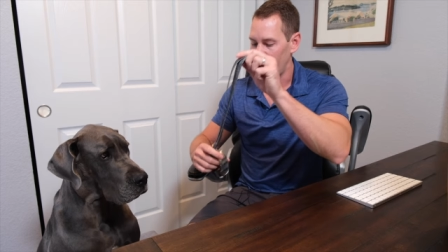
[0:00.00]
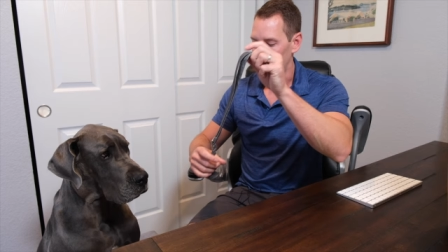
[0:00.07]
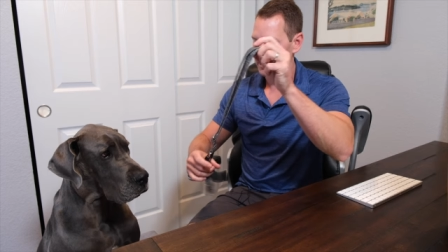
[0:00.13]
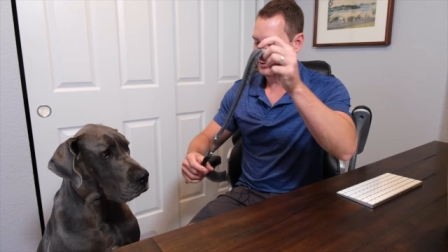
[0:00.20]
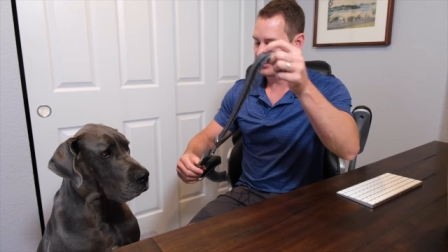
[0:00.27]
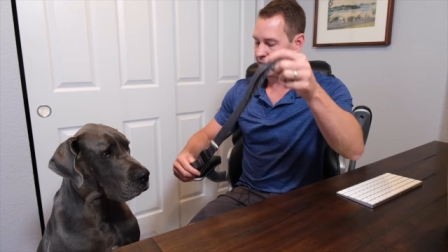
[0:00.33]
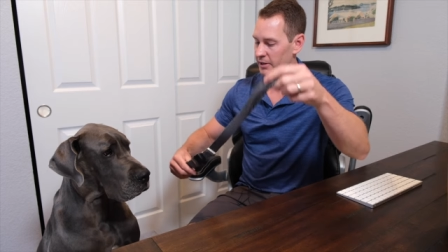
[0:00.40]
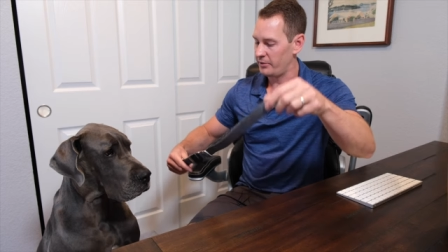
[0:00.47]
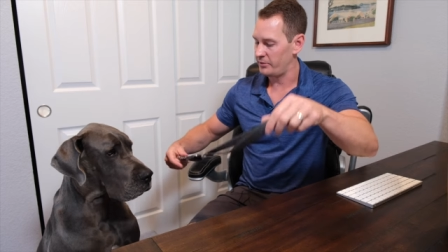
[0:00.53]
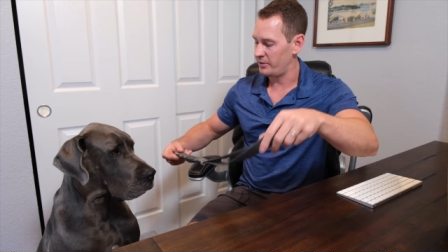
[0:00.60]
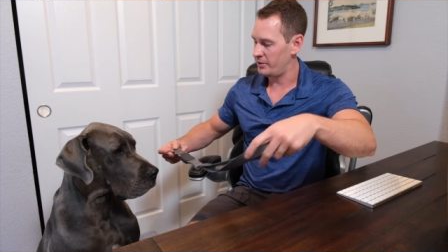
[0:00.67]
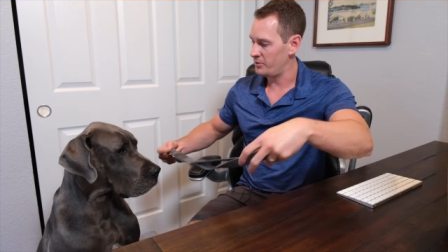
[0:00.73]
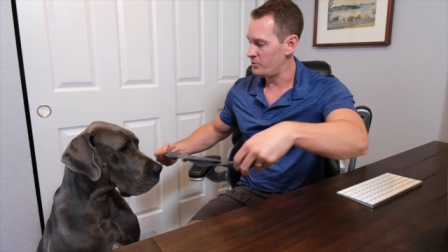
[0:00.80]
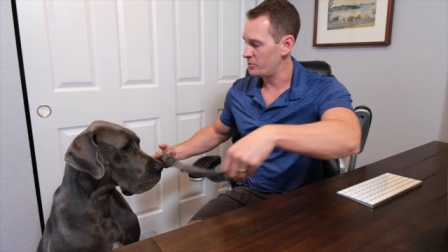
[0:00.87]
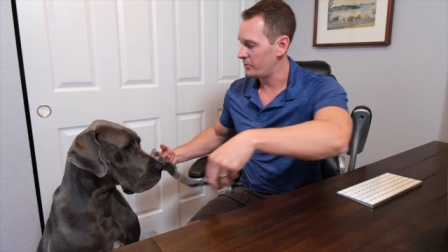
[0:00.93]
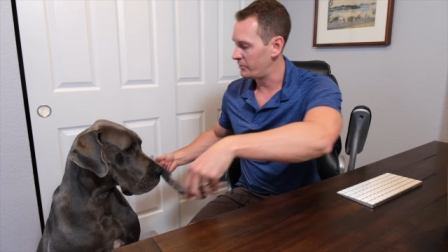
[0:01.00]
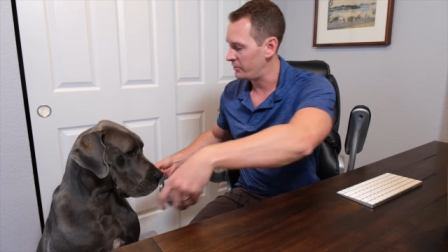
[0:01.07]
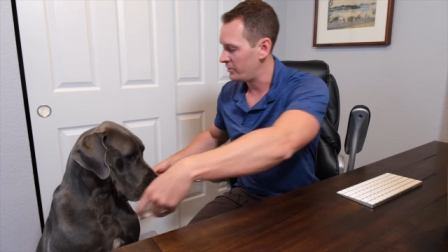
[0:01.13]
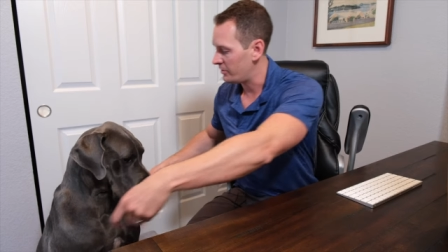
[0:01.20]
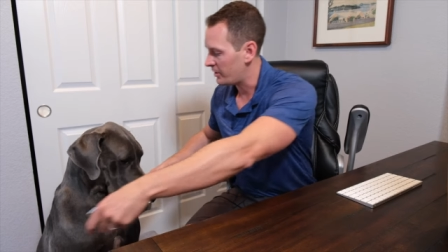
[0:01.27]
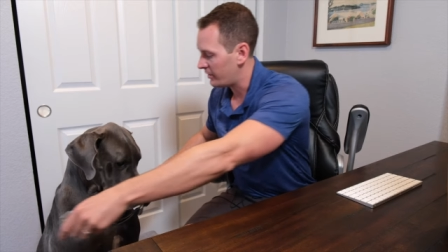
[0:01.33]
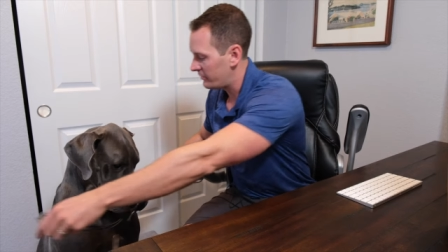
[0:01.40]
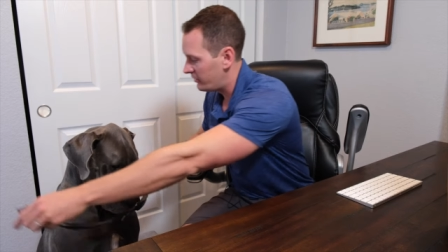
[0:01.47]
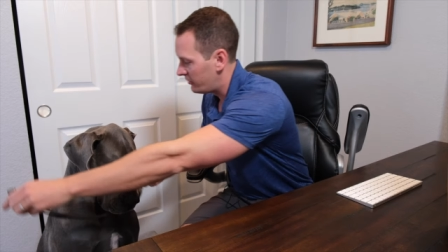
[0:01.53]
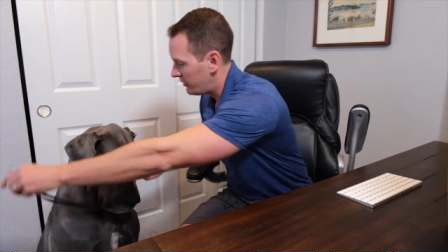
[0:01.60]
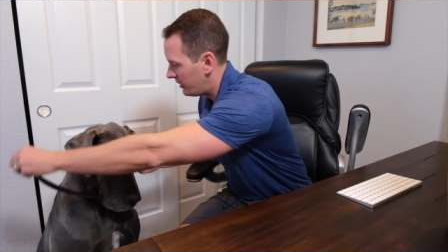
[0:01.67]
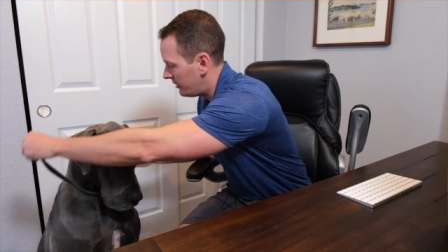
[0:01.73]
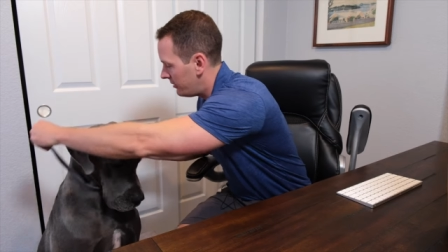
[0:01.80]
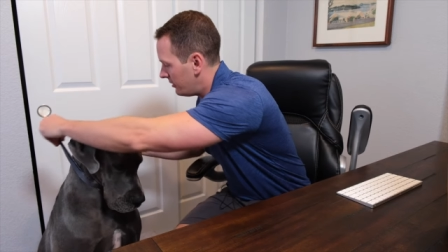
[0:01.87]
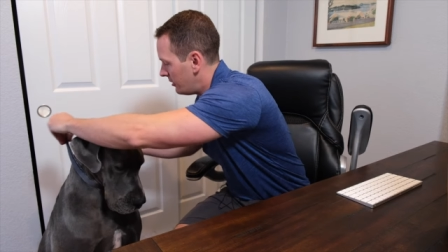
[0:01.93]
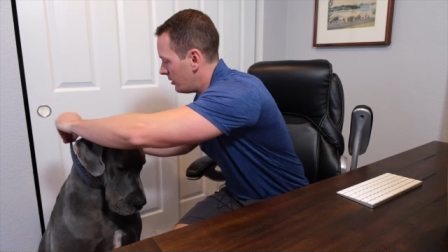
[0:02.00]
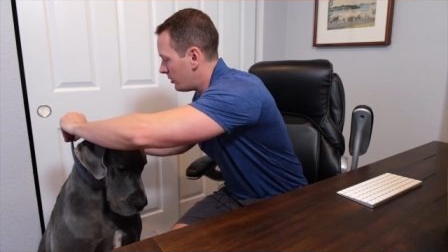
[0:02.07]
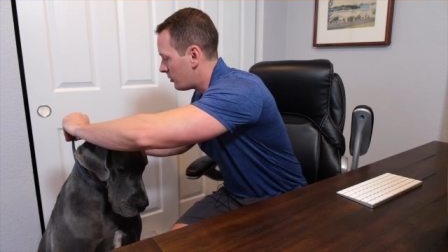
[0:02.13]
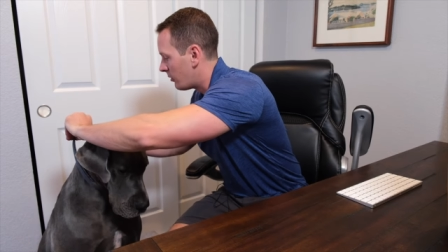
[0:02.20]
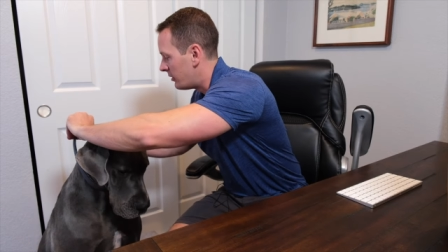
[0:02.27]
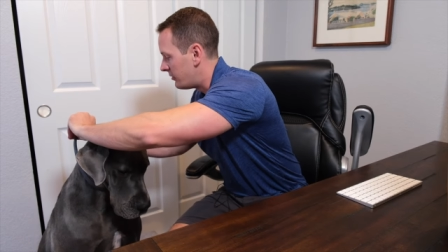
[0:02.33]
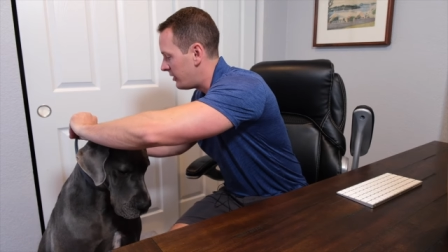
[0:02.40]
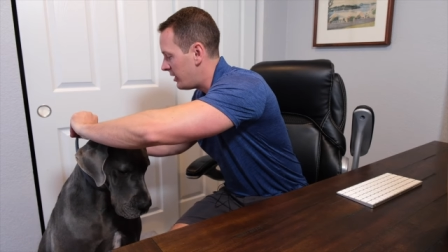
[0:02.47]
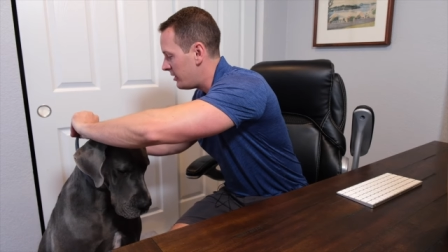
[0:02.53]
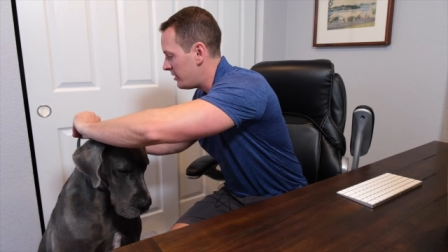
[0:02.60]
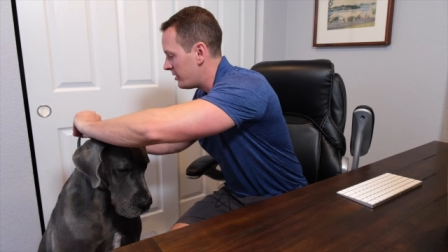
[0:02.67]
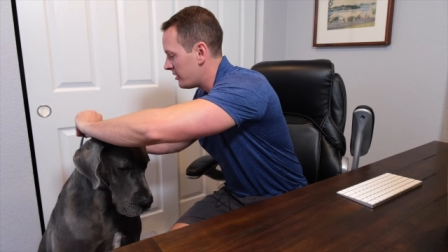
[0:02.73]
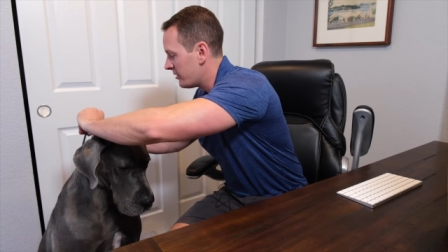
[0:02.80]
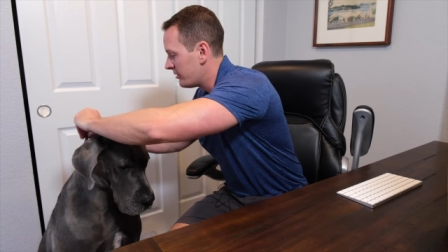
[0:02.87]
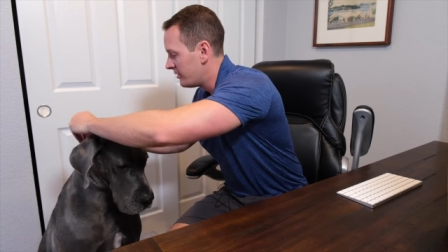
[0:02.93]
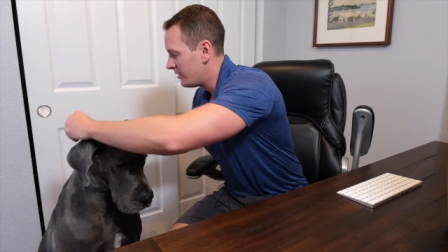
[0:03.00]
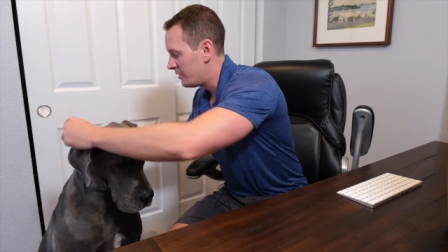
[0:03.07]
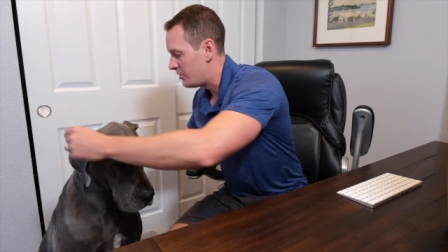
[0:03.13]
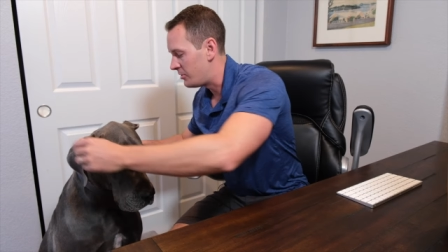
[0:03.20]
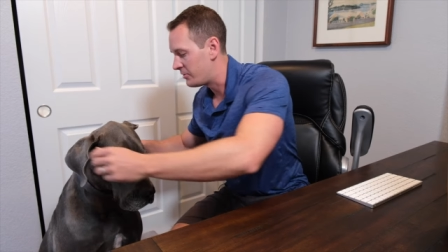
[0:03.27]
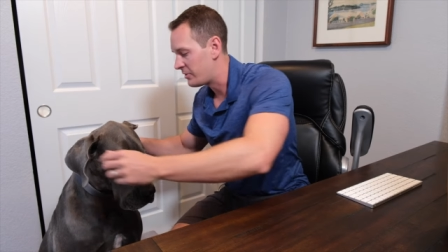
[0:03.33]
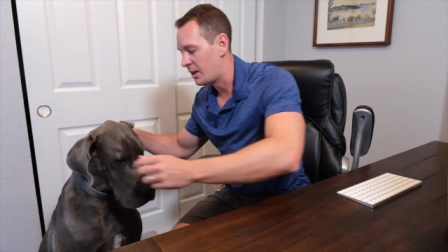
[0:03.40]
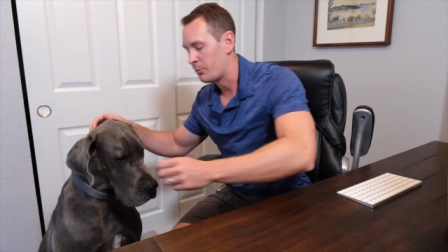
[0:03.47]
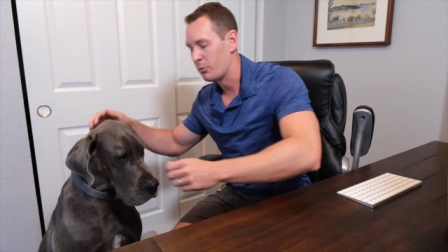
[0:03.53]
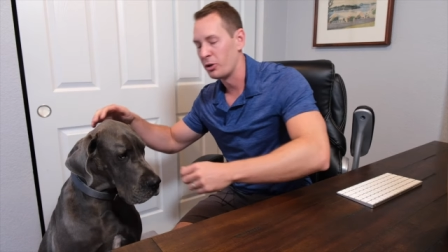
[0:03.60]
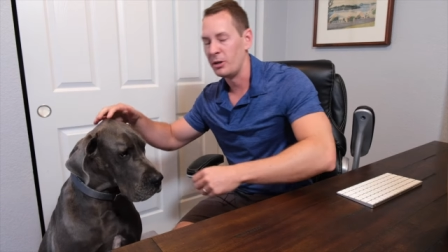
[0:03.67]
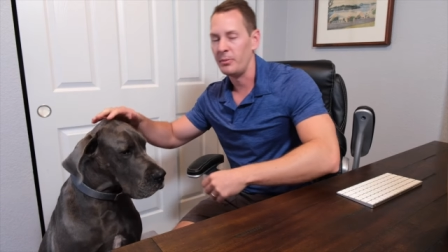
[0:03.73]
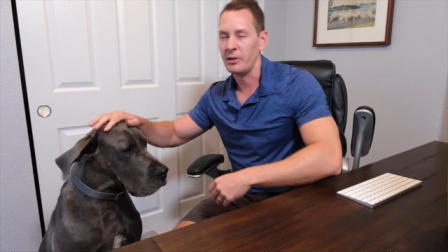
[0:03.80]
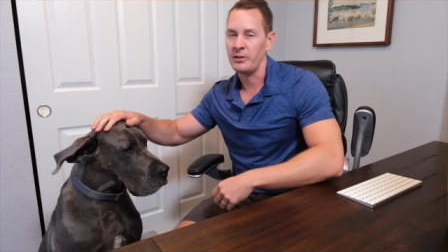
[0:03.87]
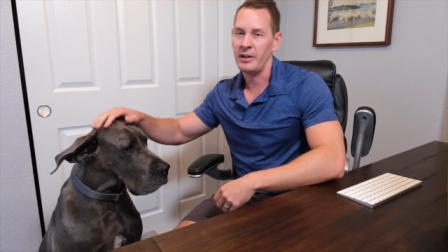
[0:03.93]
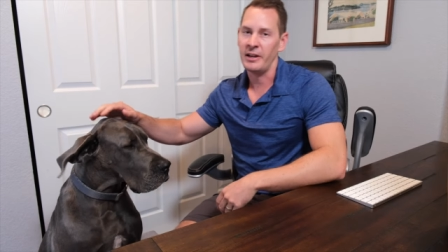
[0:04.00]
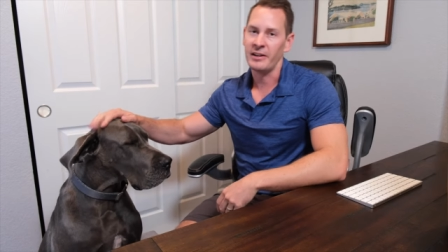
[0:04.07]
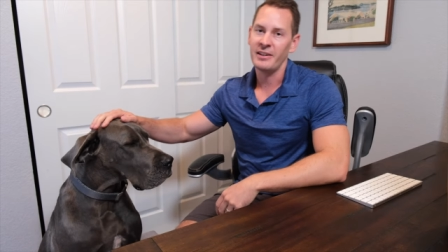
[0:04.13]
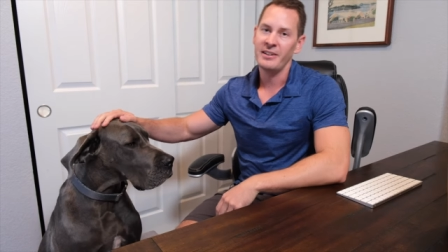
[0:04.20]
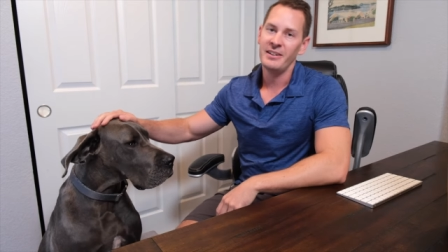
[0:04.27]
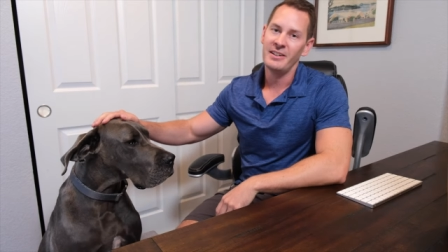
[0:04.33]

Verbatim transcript: in this case, as you can see, Gus is a Great Dane here. She's got a pretty big neck.